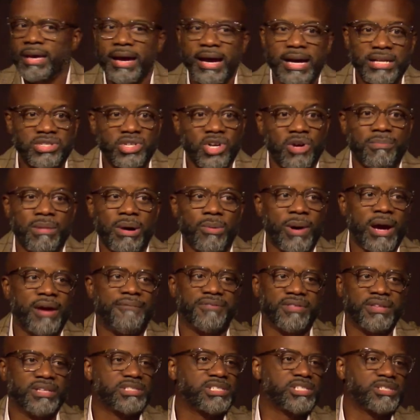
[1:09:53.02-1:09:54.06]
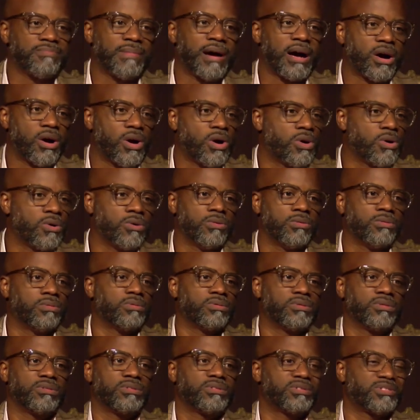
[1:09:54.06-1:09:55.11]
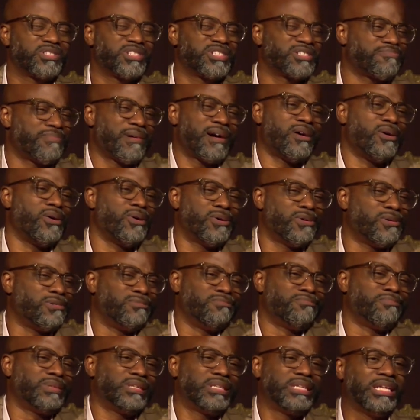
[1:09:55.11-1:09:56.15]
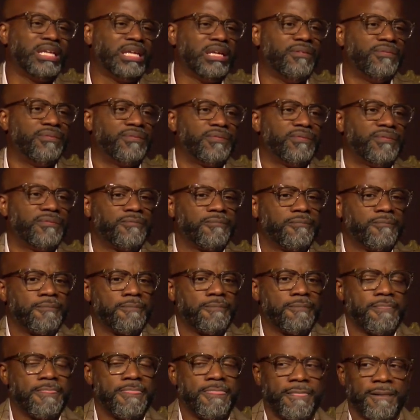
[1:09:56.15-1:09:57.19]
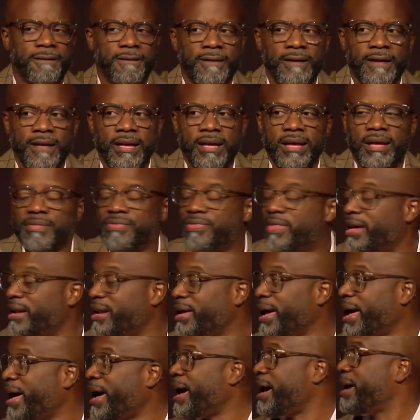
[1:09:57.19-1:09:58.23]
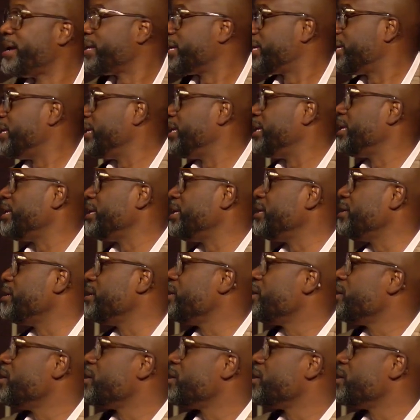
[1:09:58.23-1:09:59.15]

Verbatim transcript: I told my wife, and this is my own, just my own belief, that had he